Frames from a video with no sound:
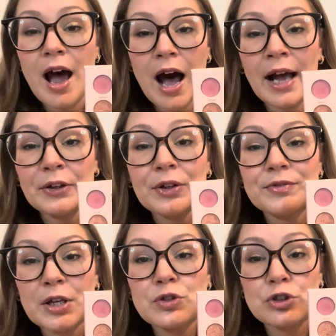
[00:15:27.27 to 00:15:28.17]
I could have
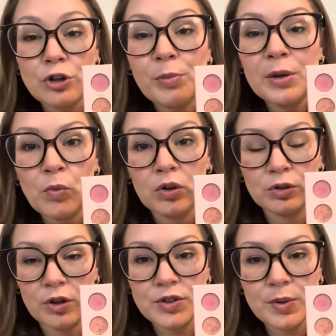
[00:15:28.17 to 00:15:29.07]
done so many more
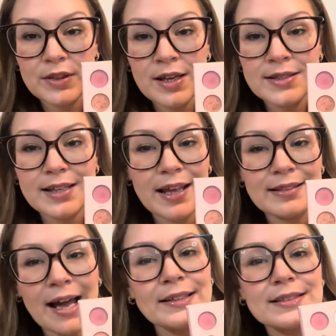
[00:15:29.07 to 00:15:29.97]
looks with this, and
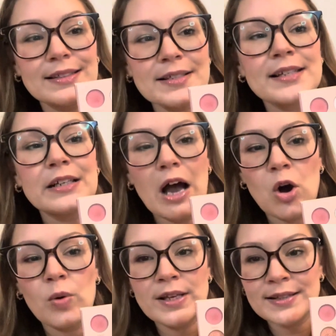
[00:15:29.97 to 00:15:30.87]
that doesn't
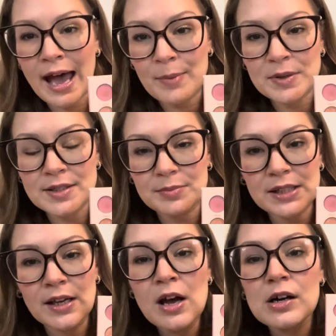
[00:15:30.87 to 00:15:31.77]
always happen to
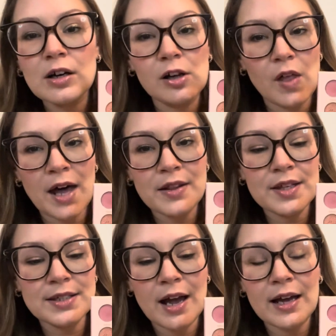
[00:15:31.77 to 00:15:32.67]
me. A lot of the
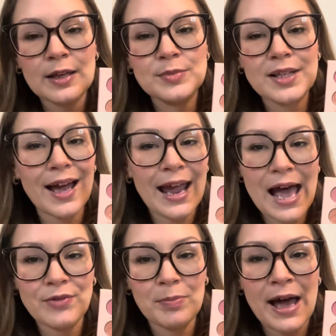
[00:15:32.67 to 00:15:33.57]
times I
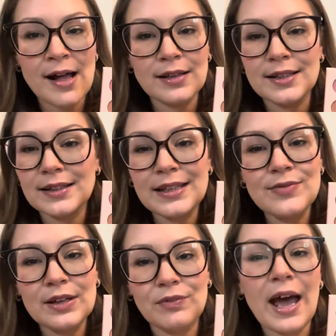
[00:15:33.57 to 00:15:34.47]
have a palette,
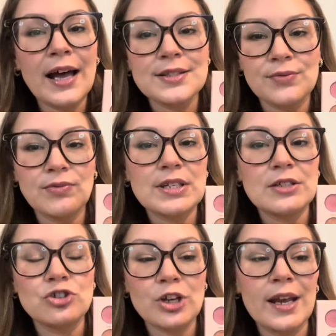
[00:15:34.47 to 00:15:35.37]
even if it has
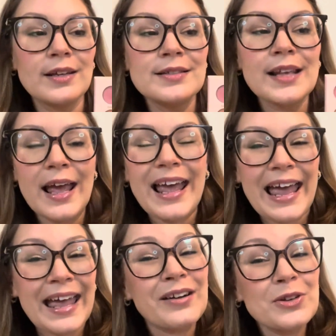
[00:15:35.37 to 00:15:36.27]
15 shades,
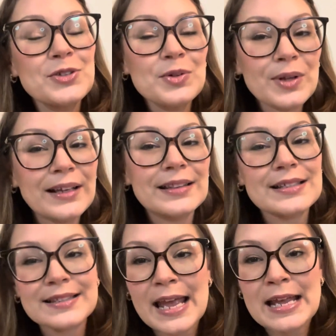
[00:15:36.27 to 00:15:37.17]
and I'll do like the
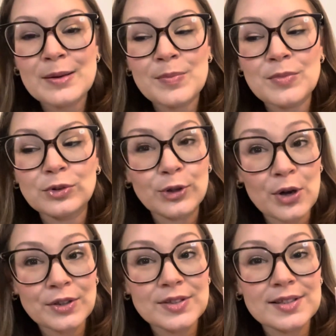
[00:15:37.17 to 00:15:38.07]
same
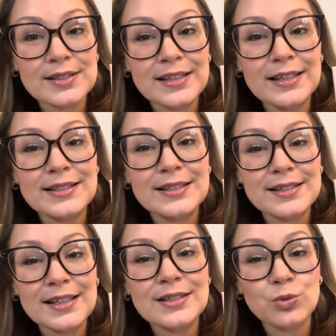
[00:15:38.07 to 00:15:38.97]
looks. It's
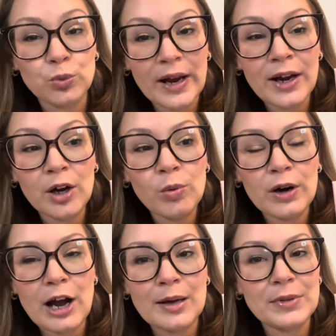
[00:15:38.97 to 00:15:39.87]
rare
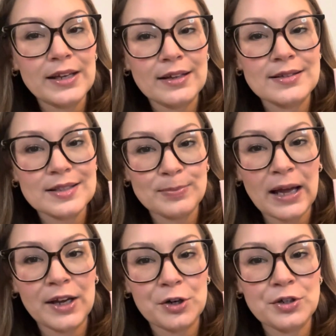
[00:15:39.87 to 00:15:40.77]
where I'm like
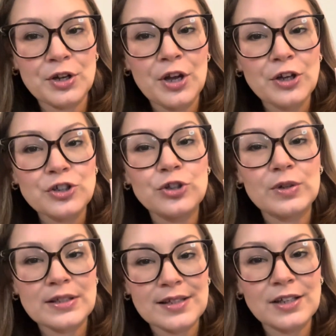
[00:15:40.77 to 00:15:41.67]
inspired to
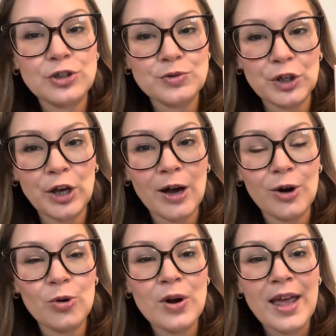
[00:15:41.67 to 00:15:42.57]
continue to
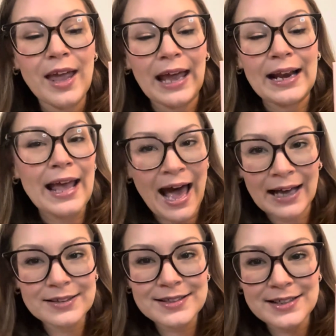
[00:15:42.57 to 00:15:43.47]
go, and I had
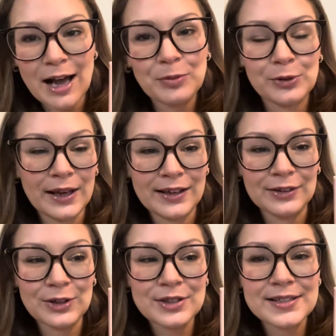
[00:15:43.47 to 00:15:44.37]
to stop creating
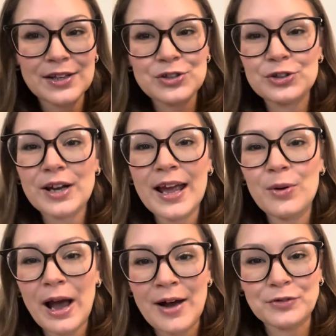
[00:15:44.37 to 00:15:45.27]
looks yesterday
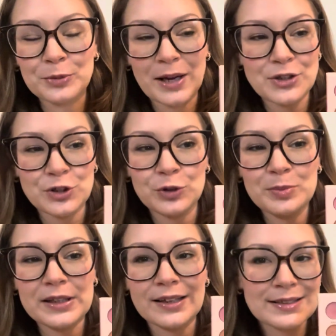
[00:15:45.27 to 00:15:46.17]
after my two
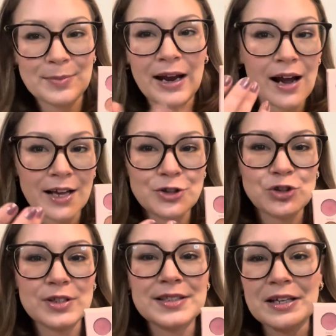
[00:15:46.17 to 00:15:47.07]
because my eyes
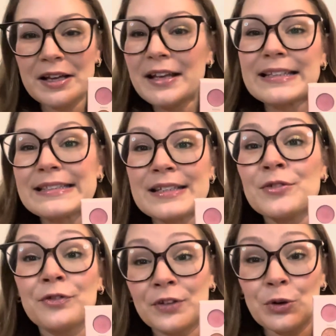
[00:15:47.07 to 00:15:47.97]
just
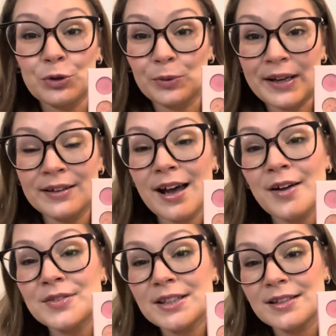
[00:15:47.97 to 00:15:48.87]
didn't feel great
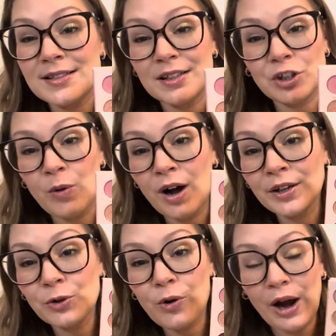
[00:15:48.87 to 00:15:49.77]
enough to continue
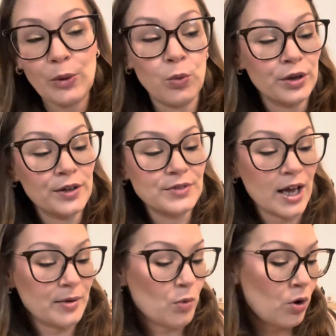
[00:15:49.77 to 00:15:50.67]
on, or I would have
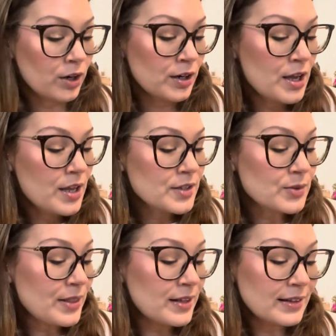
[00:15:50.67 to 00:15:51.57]
done more. So
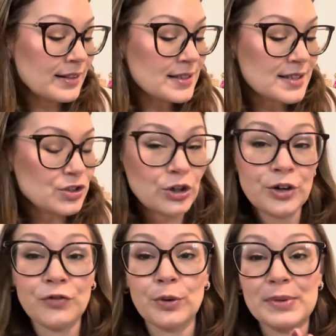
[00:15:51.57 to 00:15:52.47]
I think that this is good
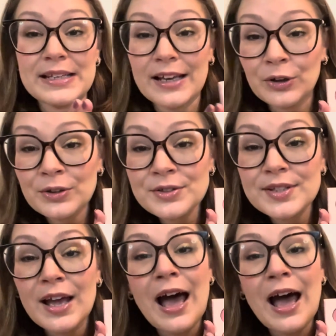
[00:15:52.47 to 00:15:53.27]
for beginners.